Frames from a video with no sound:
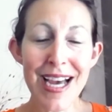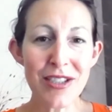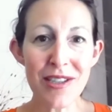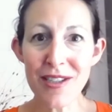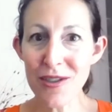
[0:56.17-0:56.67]

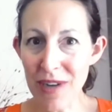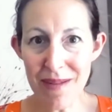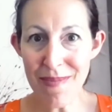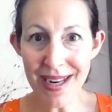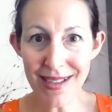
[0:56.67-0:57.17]
to this
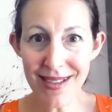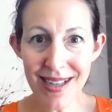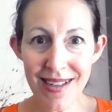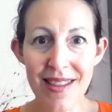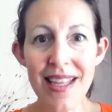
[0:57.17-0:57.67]
great
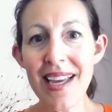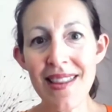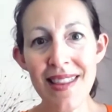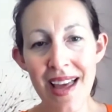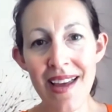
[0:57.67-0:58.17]
medicine that
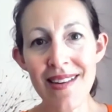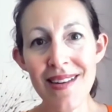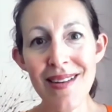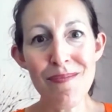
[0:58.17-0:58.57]
can then